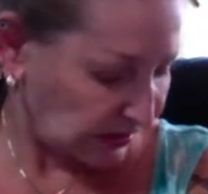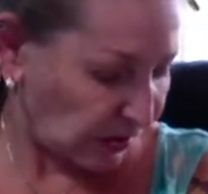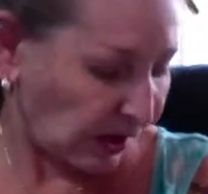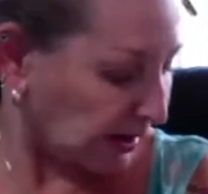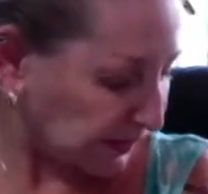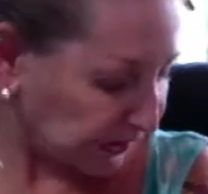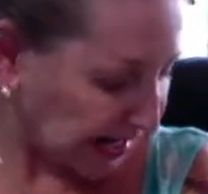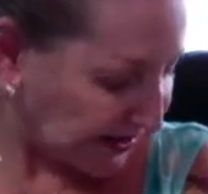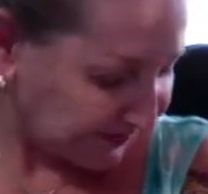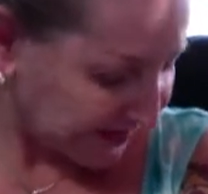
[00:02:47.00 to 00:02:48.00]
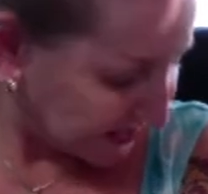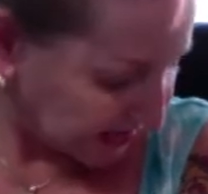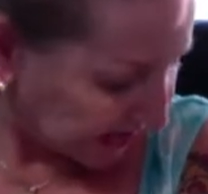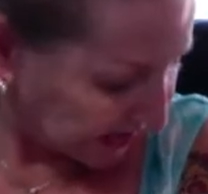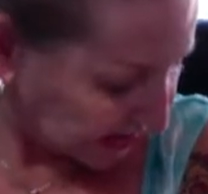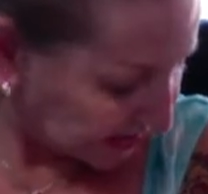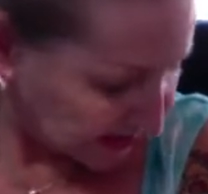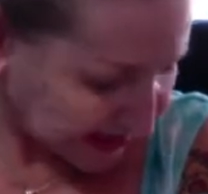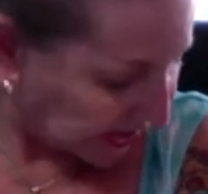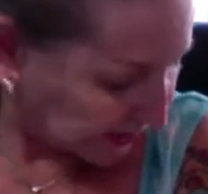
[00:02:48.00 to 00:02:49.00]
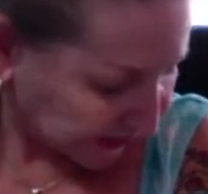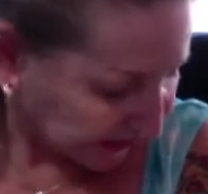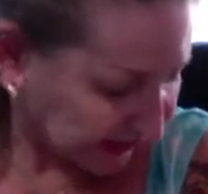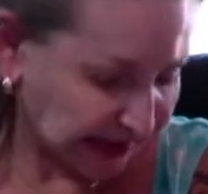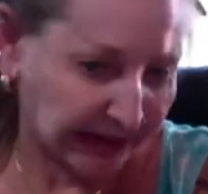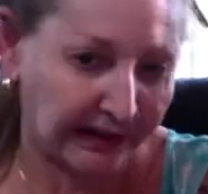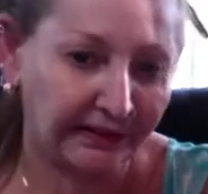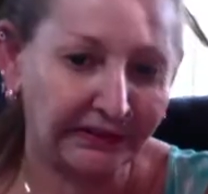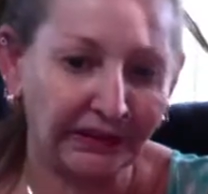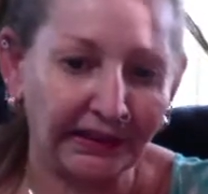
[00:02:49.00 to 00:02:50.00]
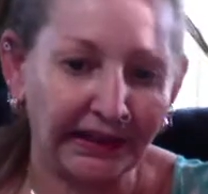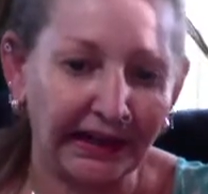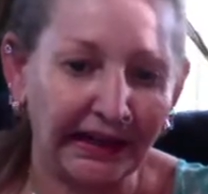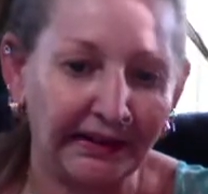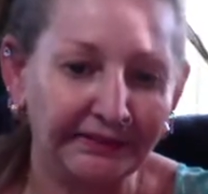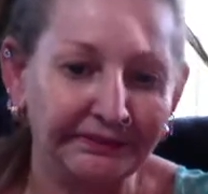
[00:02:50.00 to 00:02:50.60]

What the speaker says: horrible life, isn't it? It's a terrible thing. Yeah.